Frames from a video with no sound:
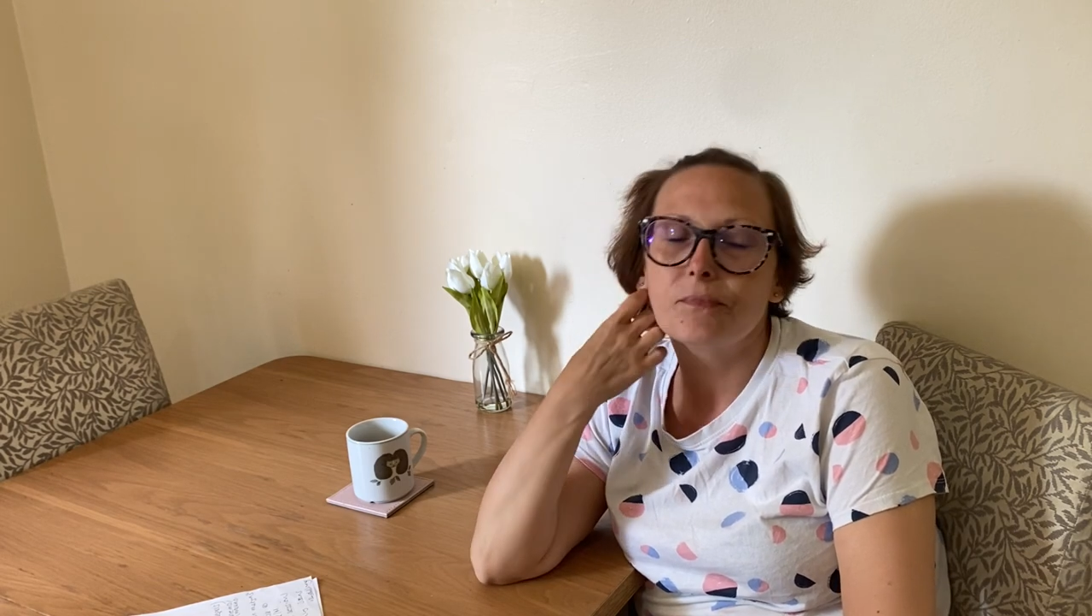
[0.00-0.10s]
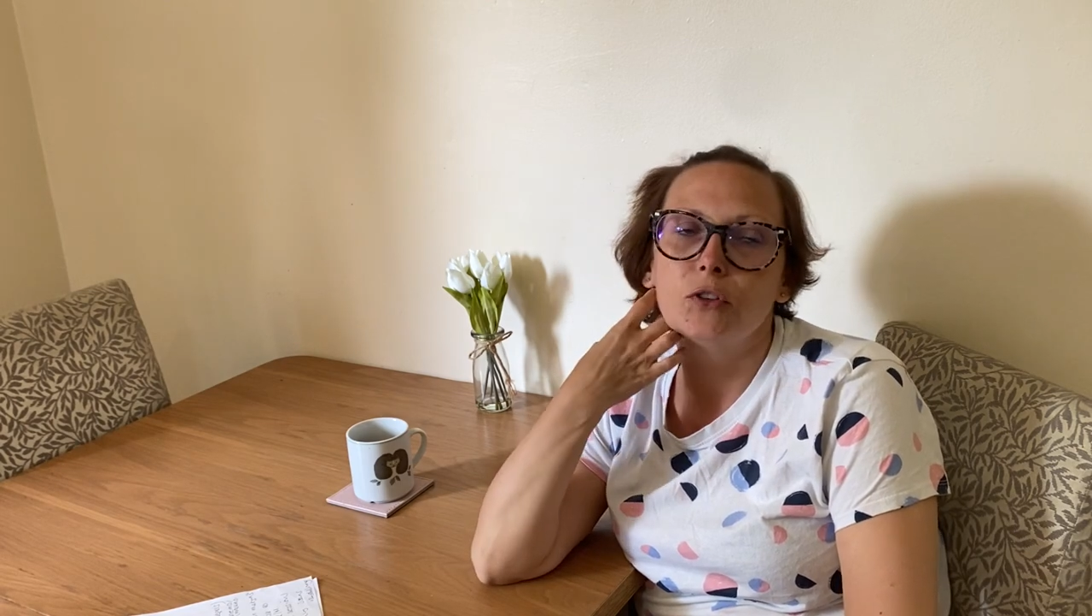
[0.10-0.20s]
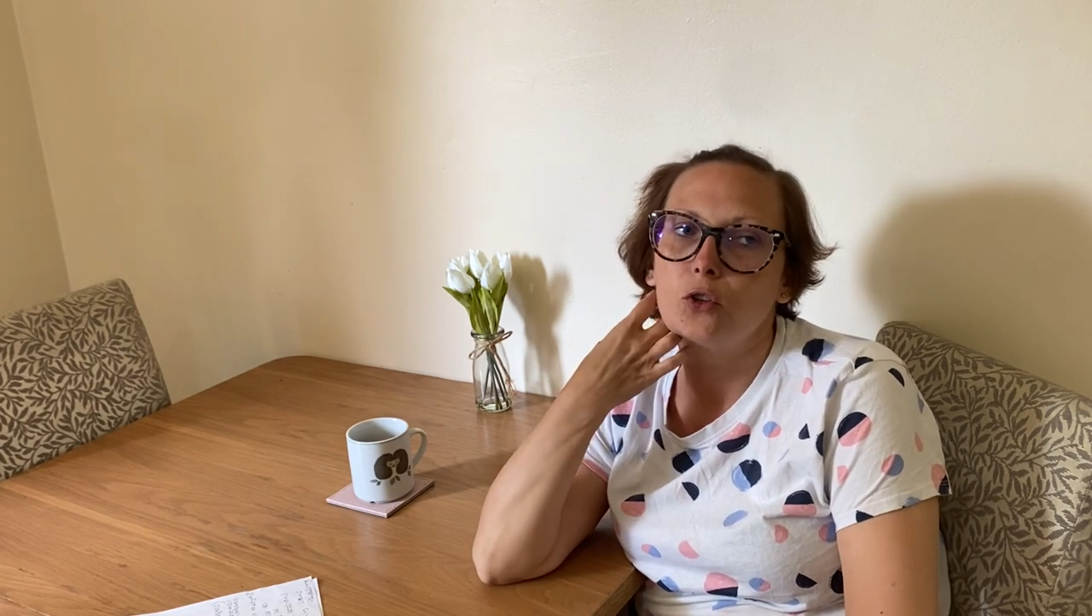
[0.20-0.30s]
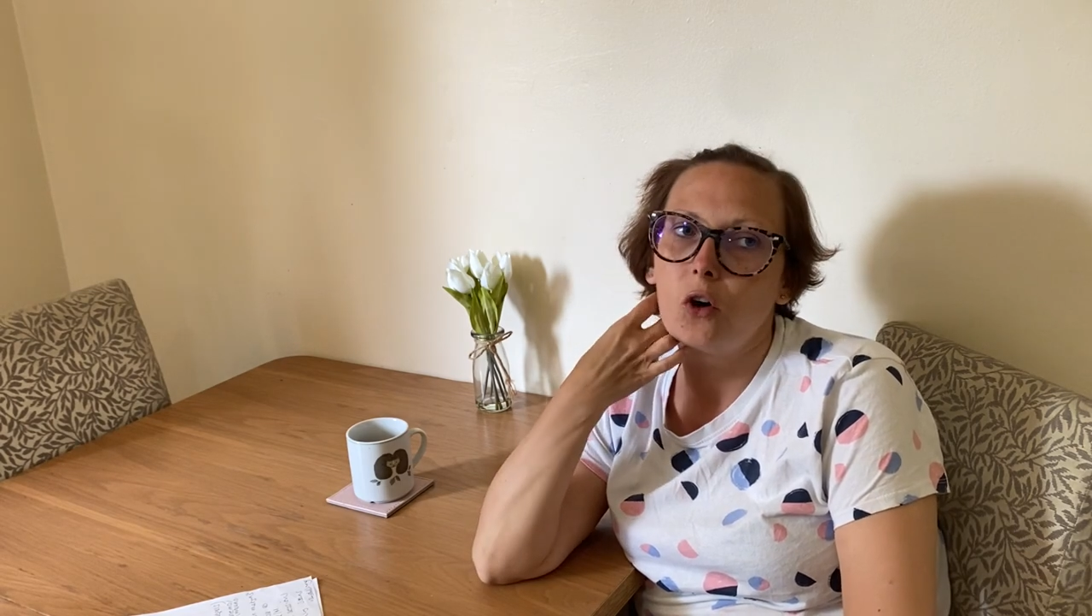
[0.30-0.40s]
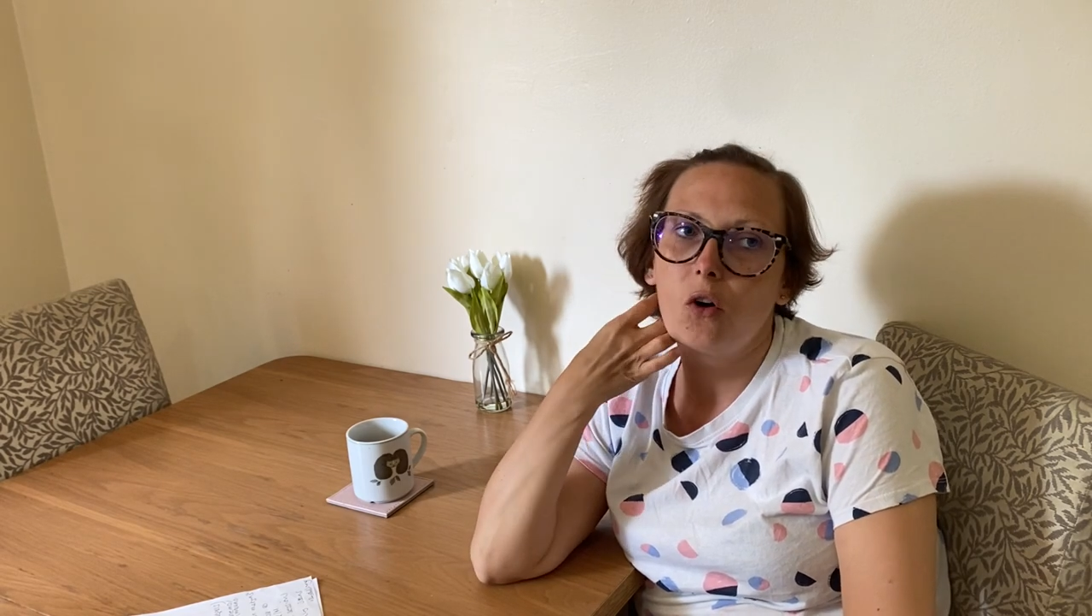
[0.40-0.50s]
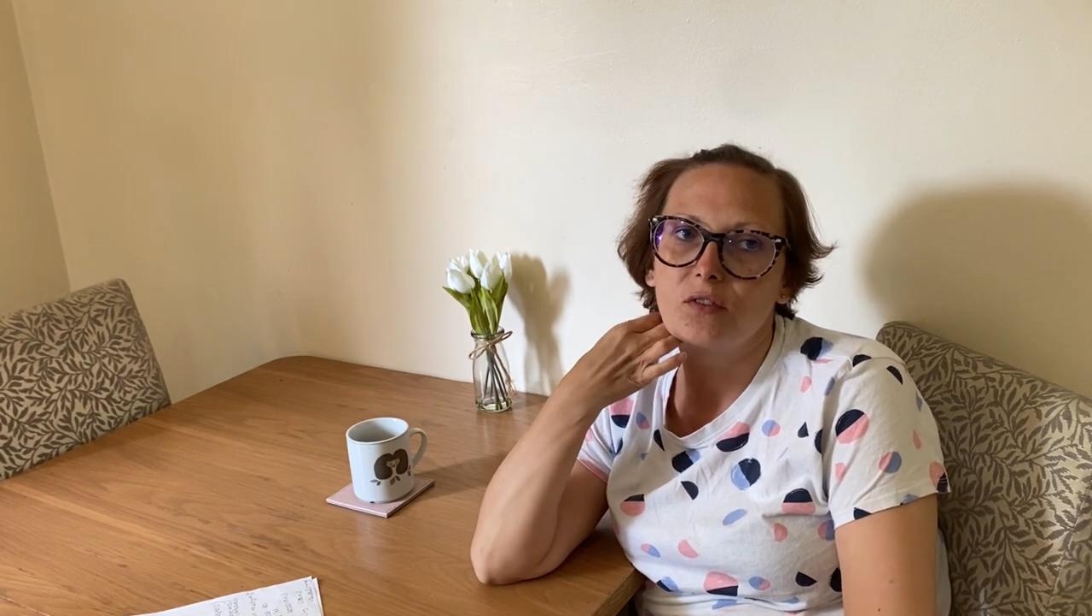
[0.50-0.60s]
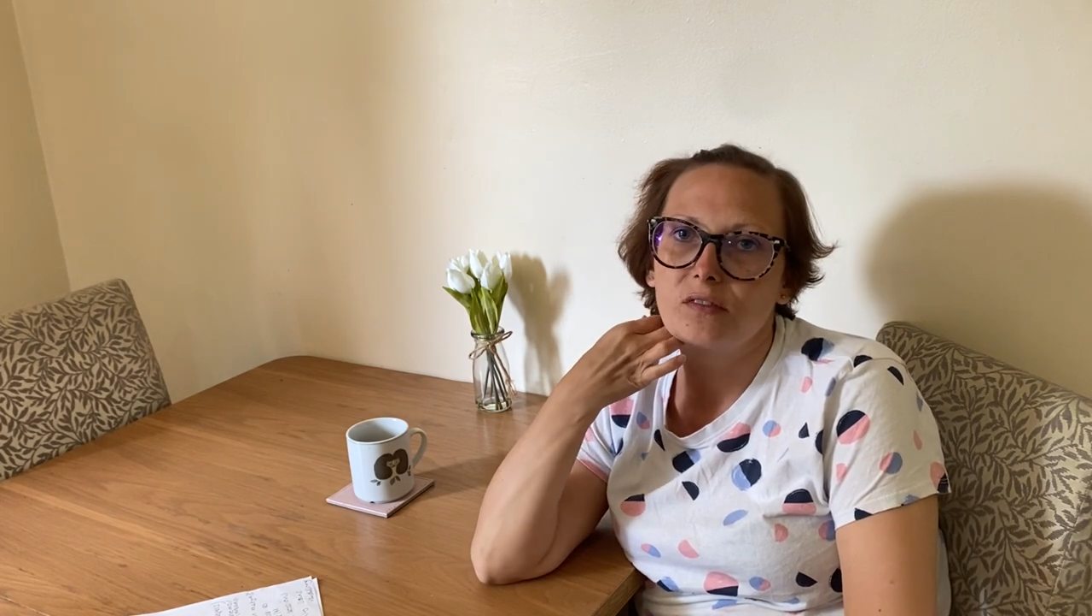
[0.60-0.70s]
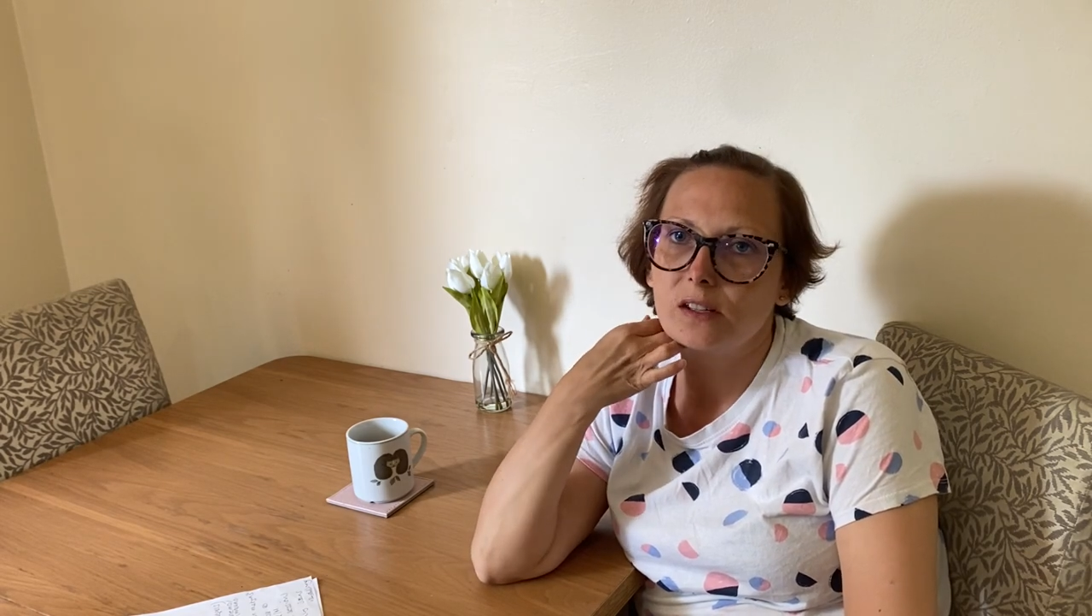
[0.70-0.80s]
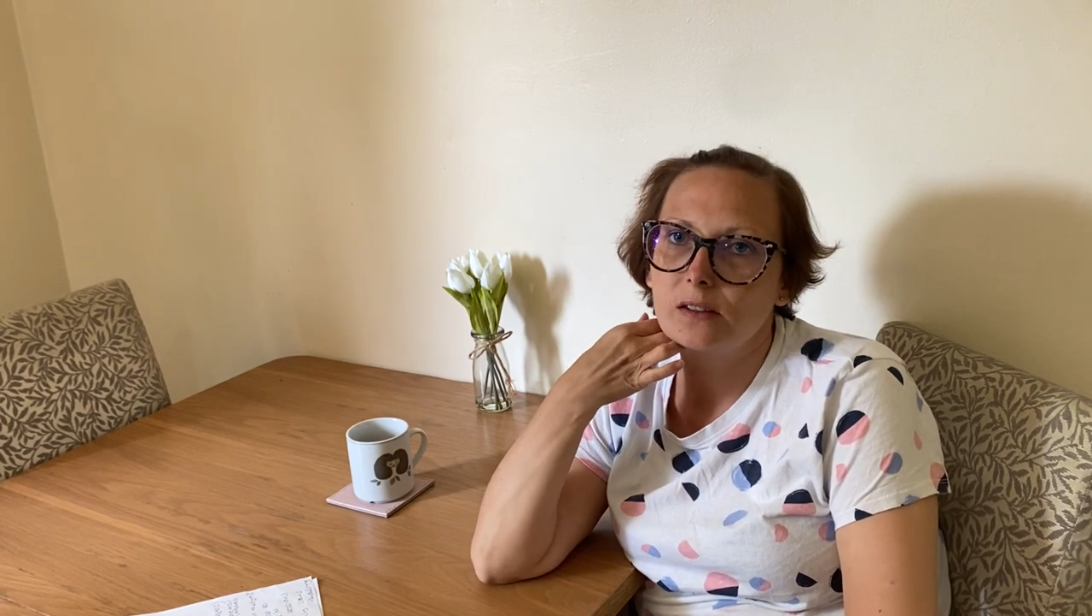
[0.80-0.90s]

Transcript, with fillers: you can't